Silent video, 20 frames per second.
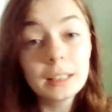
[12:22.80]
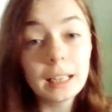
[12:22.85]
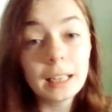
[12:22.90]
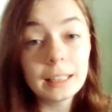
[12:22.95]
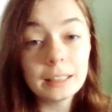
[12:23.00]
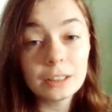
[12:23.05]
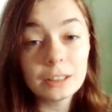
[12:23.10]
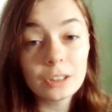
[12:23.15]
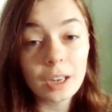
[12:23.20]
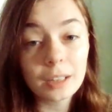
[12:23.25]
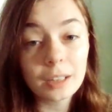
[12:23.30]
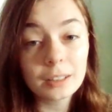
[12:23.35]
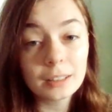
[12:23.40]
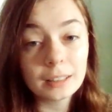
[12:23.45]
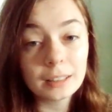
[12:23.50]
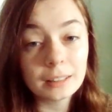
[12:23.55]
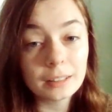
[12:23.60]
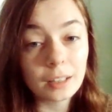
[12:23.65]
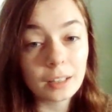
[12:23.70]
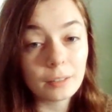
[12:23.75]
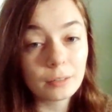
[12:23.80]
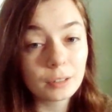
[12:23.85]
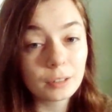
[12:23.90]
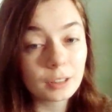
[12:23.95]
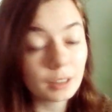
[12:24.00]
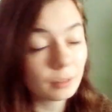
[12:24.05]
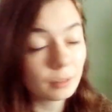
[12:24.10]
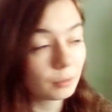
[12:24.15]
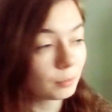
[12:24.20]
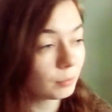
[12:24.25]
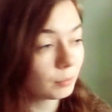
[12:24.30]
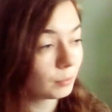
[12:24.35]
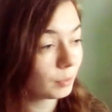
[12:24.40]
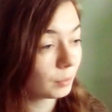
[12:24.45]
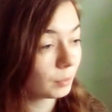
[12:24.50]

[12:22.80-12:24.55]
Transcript: Lady Chatterley's Lover, a different...